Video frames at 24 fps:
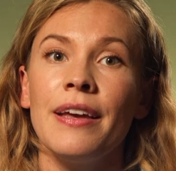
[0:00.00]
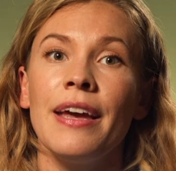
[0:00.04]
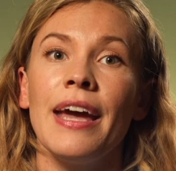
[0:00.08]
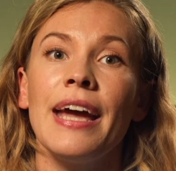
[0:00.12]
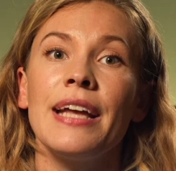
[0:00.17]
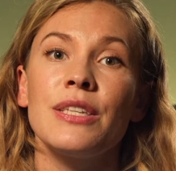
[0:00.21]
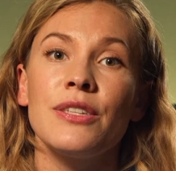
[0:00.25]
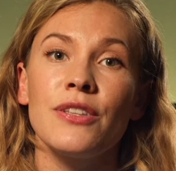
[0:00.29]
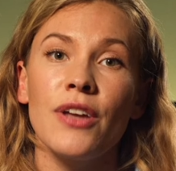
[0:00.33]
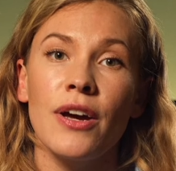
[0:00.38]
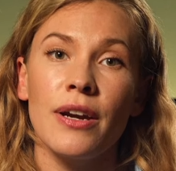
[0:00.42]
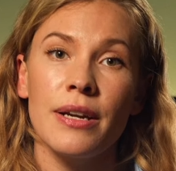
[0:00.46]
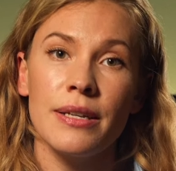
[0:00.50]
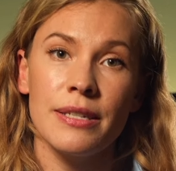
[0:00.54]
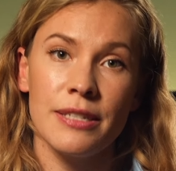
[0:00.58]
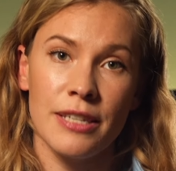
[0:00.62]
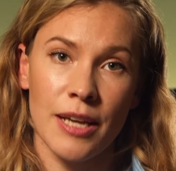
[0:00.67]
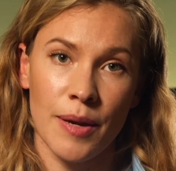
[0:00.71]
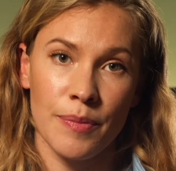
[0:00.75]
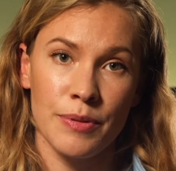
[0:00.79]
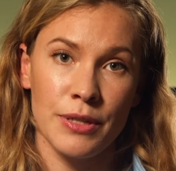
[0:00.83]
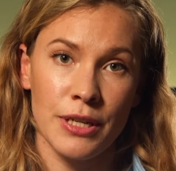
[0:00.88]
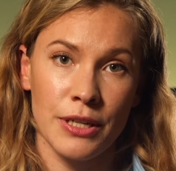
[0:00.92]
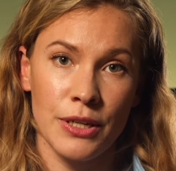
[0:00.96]
it's not a
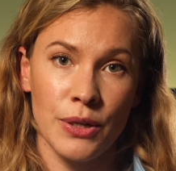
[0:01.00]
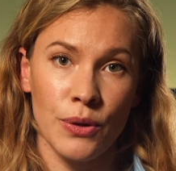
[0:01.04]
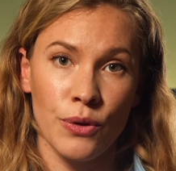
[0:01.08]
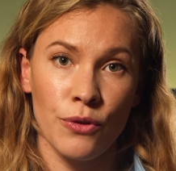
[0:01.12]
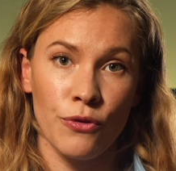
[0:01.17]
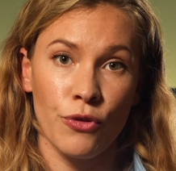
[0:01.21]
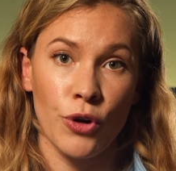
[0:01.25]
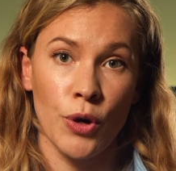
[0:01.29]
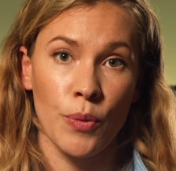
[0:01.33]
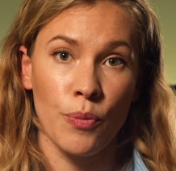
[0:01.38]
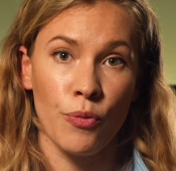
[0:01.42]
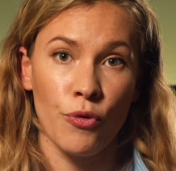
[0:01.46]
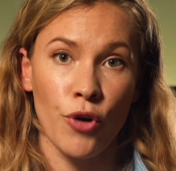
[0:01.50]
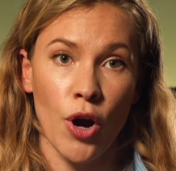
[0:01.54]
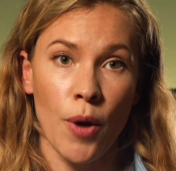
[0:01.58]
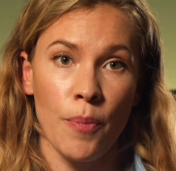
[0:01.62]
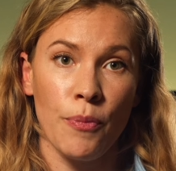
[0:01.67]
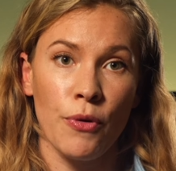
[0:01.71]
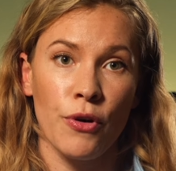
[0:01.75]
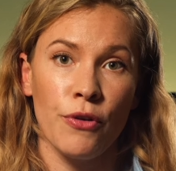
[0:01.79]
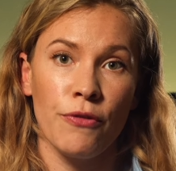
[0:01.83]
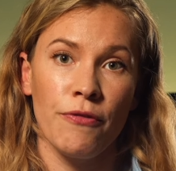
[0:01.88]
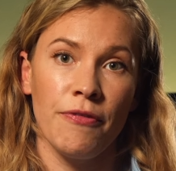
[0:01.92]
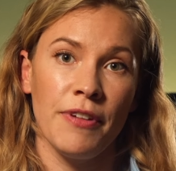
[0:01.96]
substitute for a
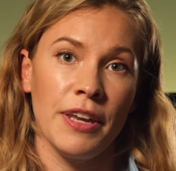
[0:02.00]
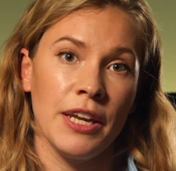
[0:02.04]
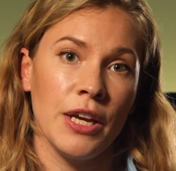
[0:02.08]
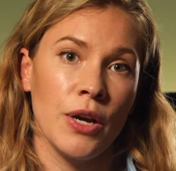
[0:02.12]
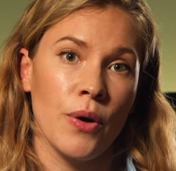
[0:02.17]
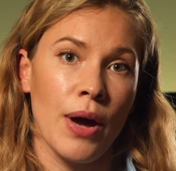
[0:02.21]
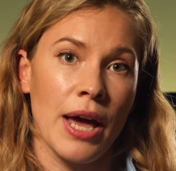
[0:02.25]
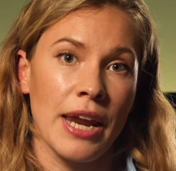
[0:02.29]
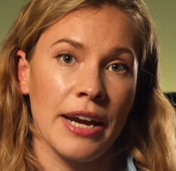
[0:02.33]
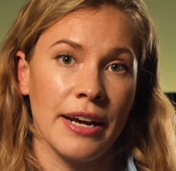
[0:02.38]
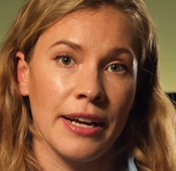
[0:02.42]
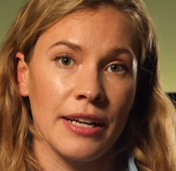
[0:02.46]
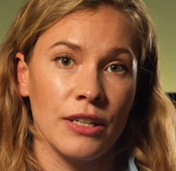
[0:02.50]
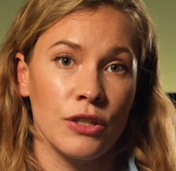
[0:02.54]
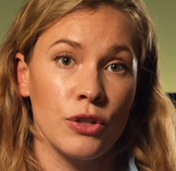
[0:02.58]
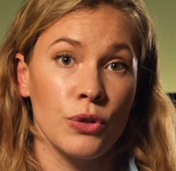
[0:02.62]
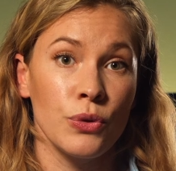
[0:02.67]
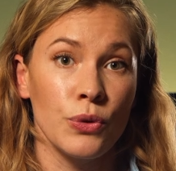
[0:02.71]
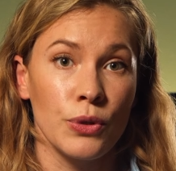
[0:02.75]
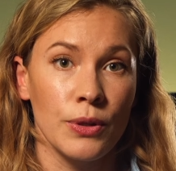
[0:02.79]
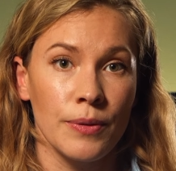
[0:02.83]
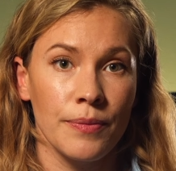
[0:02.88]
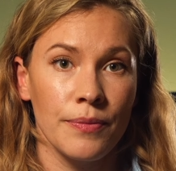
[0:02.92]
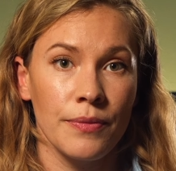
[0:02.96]
proper video editing
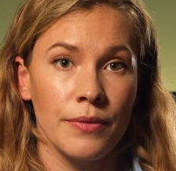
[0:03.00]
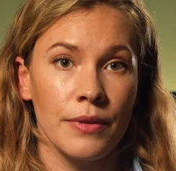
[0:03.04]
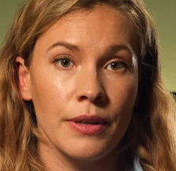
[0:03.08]
tool.